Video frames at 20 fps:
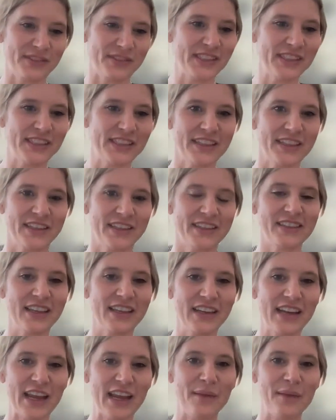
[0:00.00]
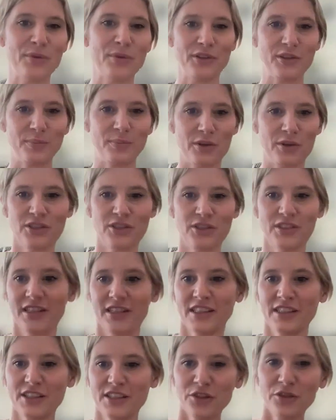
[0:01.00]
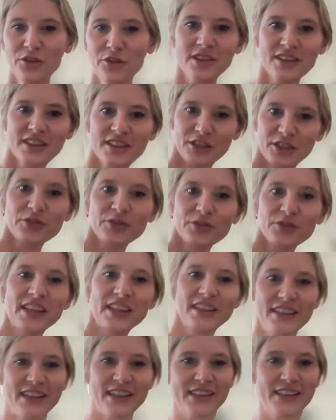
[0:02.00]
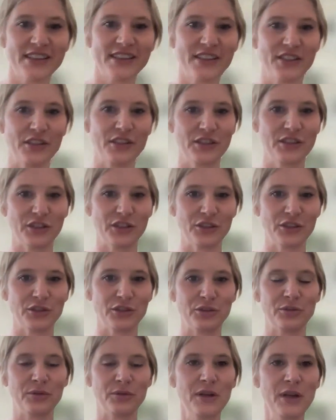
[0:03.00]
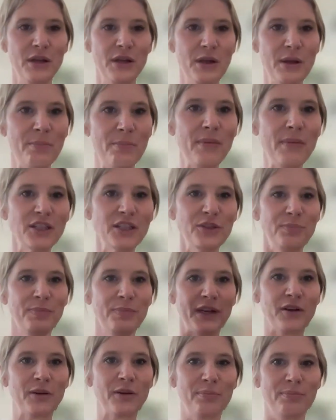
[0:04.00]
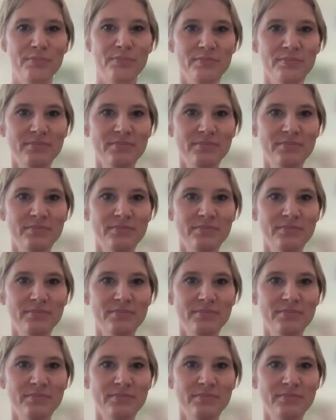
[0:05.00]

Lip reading: to enable the person that's using this to do much bigger,